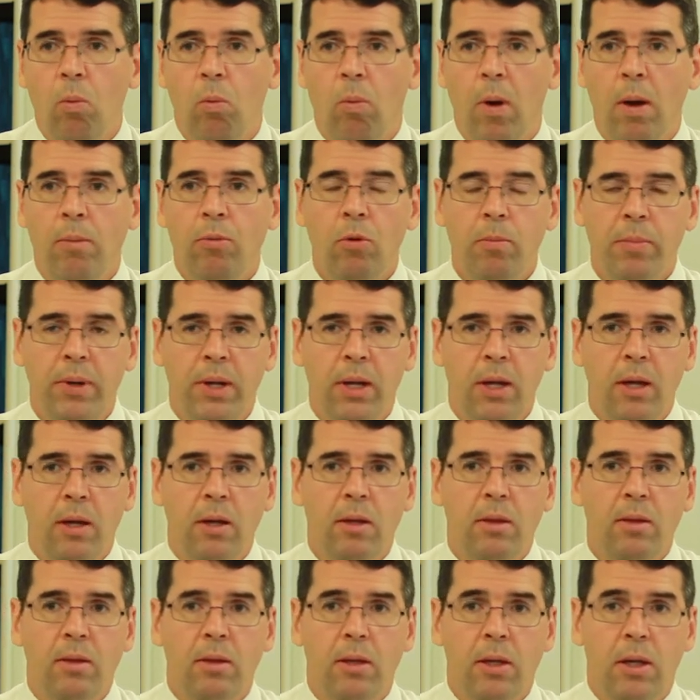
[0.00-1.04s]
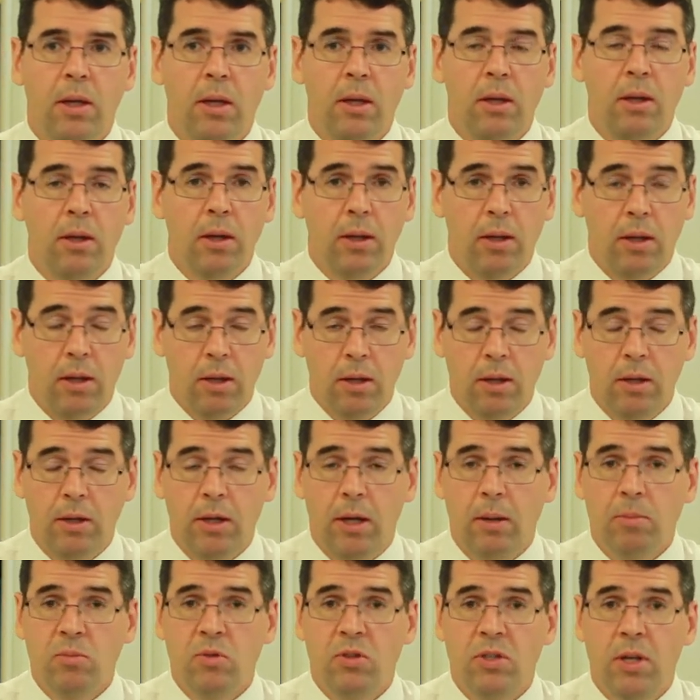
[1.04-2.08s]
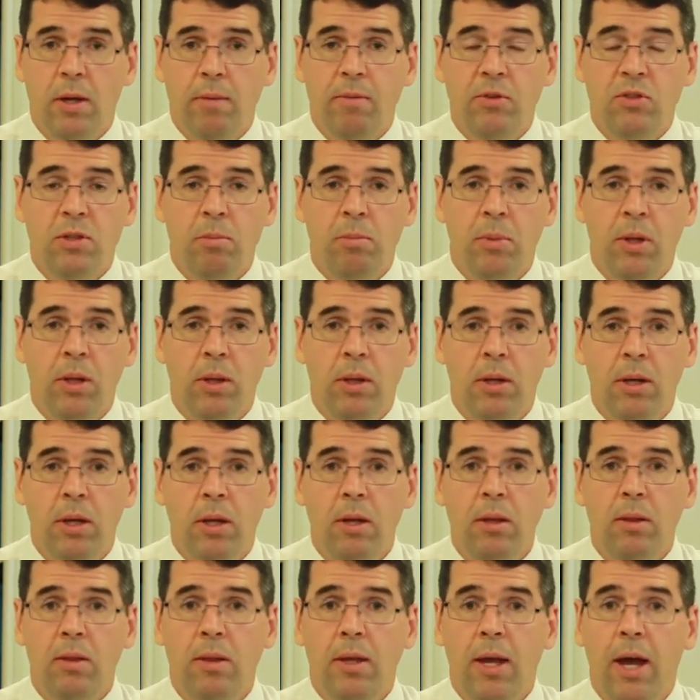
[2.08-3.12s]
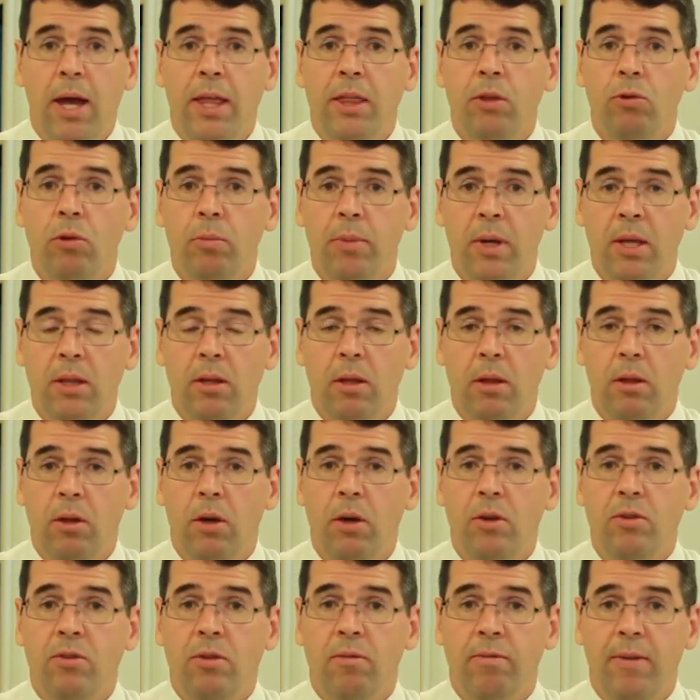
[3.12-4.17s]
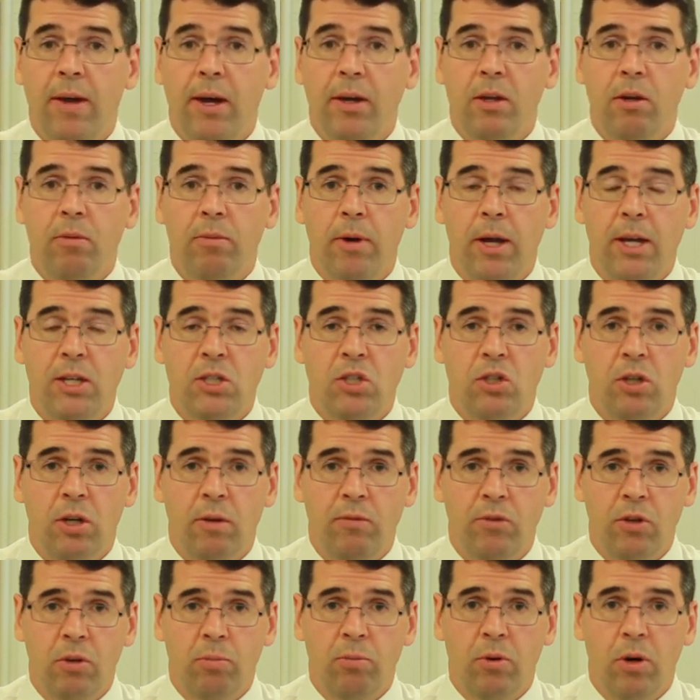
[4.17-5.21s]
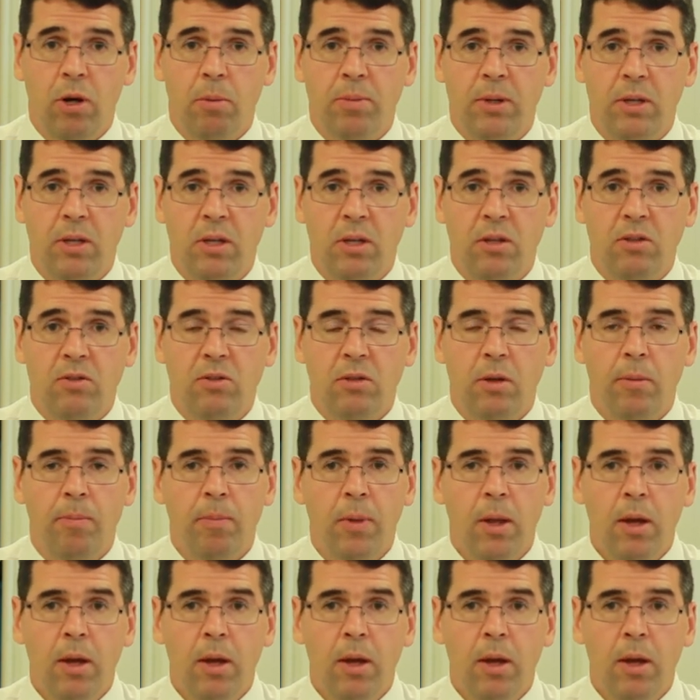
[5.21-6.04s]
One will be the income serviceability, the other will be the loan to value ratio of your properties.